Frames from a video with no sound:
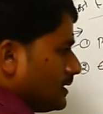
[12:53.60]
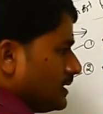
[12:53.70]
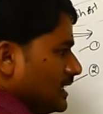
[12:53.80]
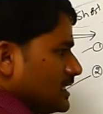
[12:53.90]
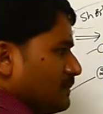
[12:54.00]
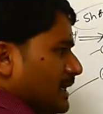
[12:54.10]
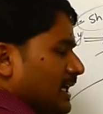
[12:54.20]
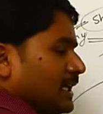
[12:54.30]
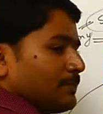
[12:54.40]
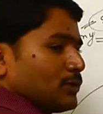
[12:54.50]
These
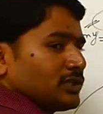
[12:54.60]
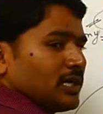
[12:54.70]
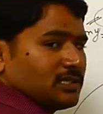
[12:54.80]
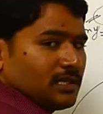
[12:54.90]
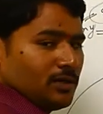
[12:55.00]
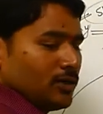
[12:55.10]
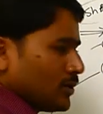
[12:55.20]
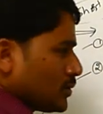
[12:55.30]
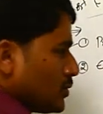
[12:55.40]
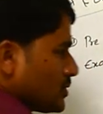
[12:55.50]
metacryptozoites are two